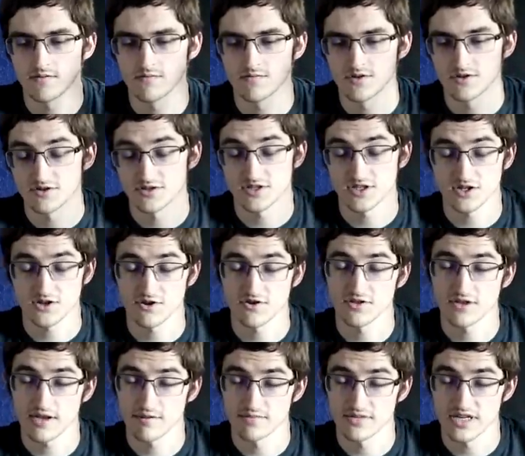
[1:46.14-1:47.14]
there's this girl
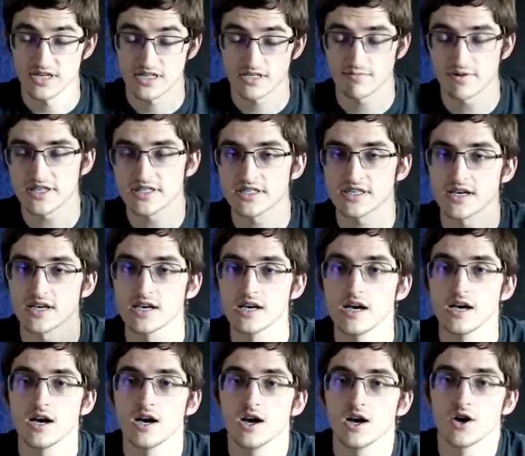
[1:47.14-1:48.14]
named uh, Spensa,
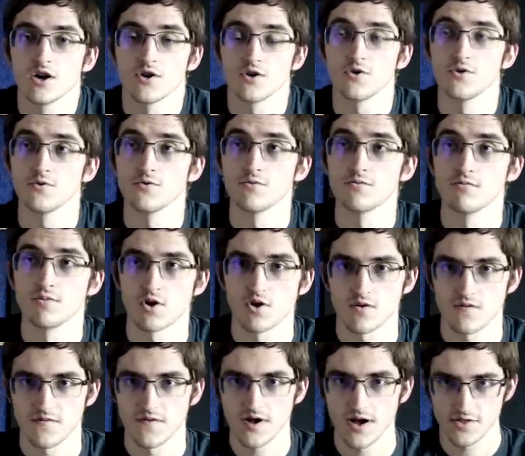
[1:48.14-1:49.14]
who
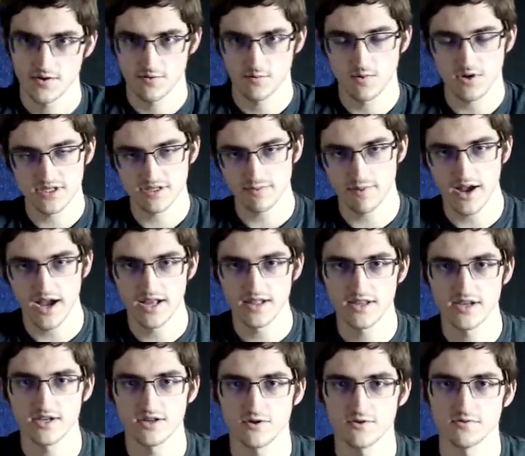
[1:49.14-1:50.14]
her father was a
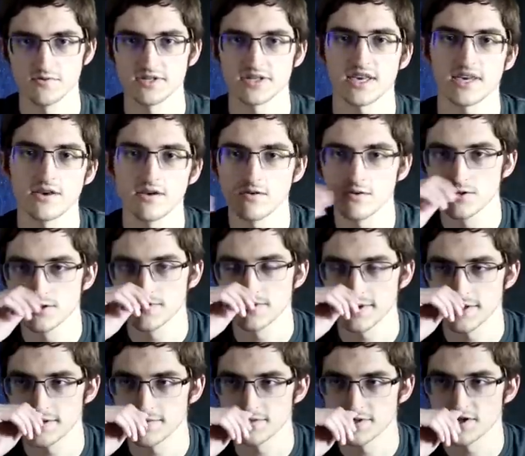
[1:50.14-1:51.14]
pilot who was killed,
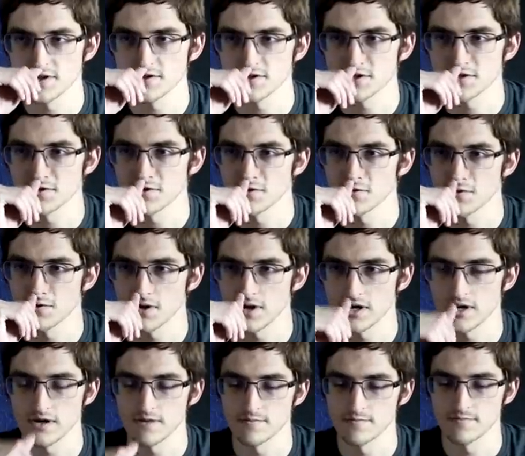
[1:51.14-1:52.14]
but he was also
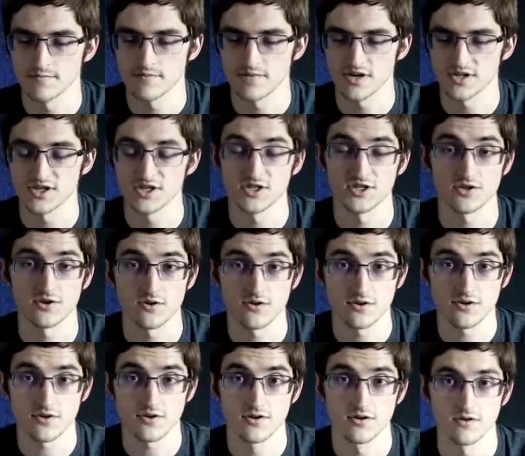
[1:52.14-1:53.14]
uh, a
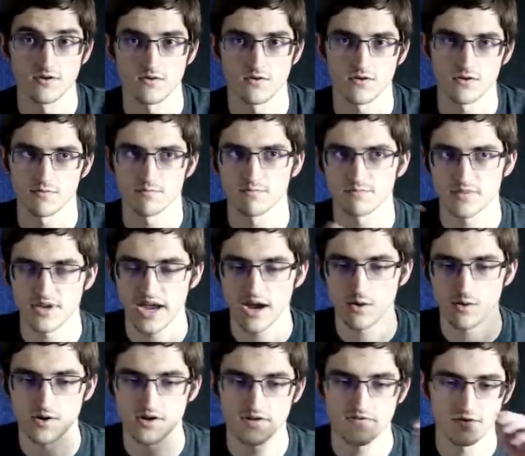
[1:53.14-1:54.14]
deserter or
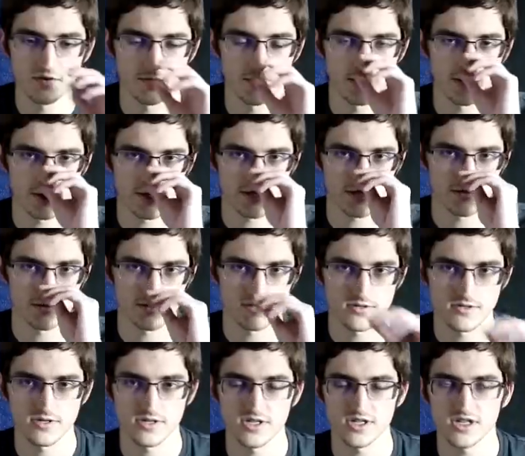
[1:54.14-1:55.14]
coward, if you will. So
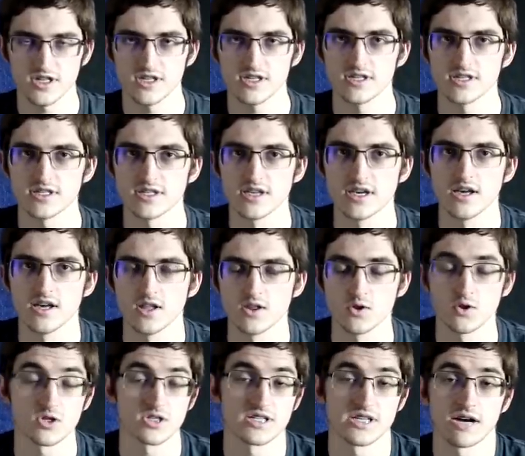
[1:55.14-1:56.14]
she's
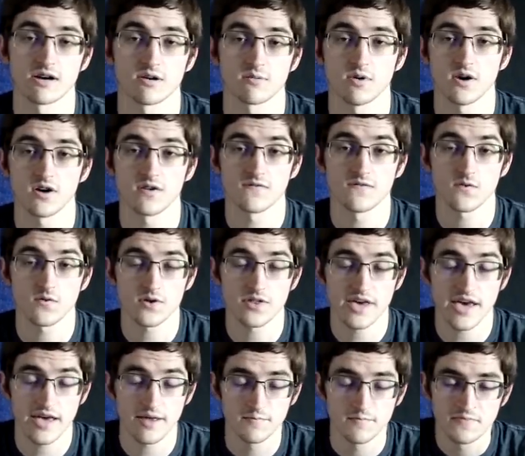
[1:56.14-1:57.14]
looked down upon for
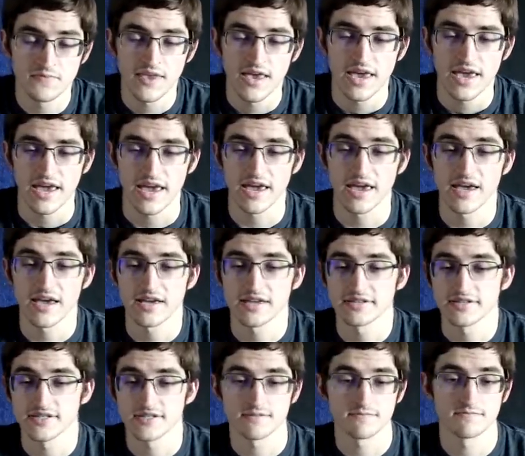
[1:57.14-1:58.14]
that.
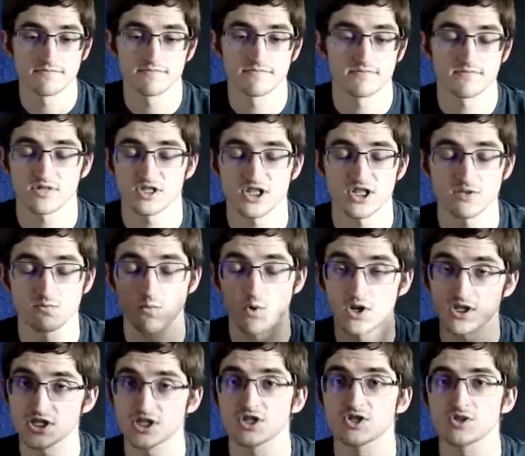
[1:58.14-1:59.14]
And she
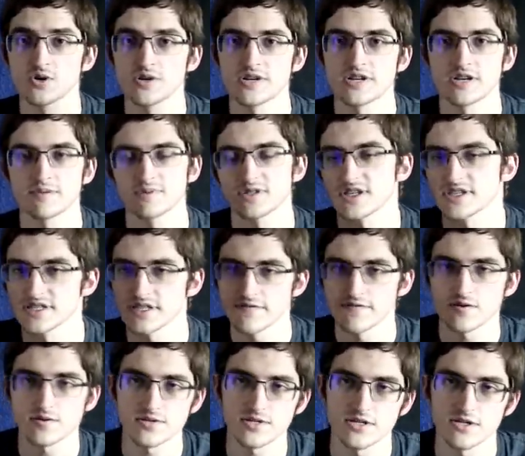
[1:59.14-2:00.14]
wants to join up, she has
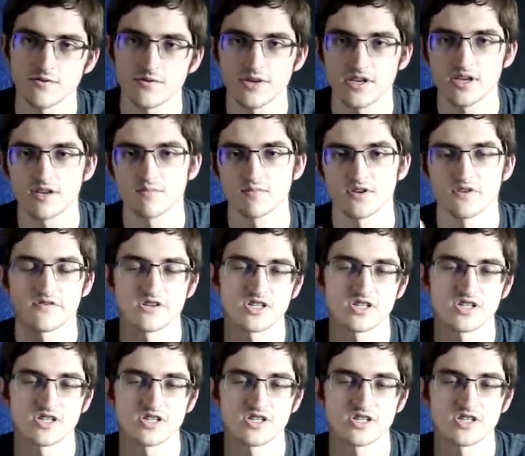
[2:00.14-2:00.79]
difficulty doing it, but